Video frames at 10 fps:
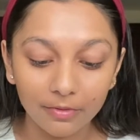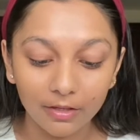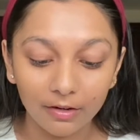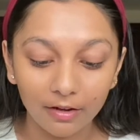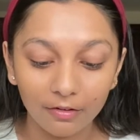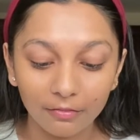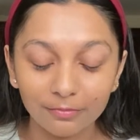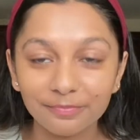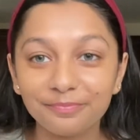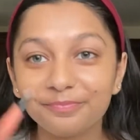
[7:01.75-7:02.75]
And now
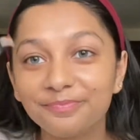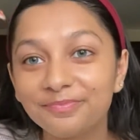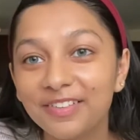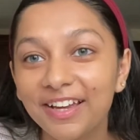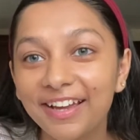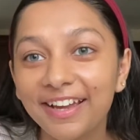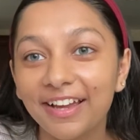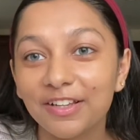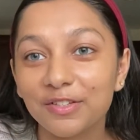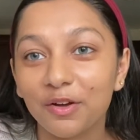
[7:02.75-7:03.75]

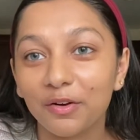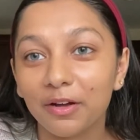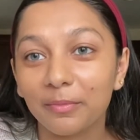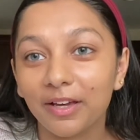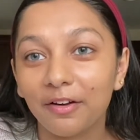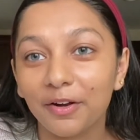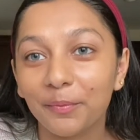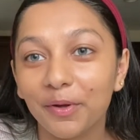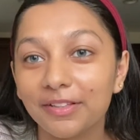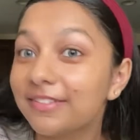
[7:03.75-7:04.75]
it's all coming out at
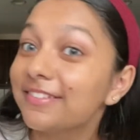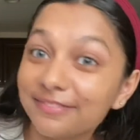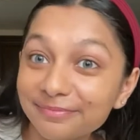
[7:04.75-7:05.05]
once.